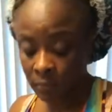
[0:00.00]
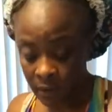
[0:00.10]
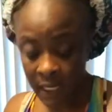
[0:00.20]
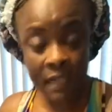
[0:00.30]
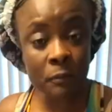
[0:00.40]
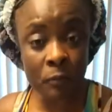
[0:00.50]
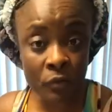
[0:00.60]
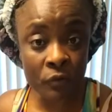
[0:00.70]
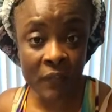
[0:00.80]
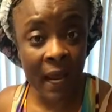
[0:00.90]
that's
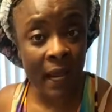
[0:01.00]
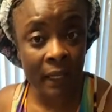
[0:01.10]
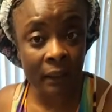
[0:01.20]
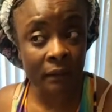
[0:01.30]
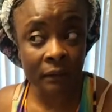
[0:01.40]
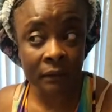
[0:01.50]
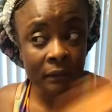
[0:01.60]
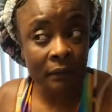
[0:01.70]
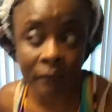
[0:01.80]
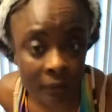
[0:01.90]
proof that
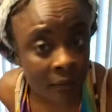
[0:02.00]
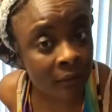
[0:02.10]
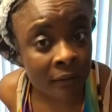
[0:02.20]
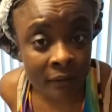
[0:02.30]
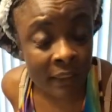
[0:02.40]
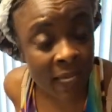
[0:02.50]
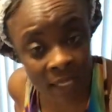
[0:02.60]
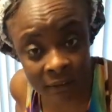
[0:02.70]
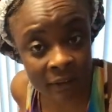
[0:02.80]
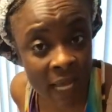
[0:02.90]

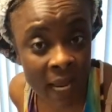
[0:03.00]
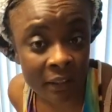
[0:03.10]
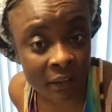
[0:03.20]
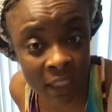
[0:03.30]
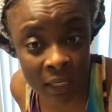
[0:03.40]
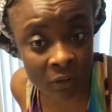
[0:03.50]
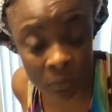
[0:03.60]
that's not a child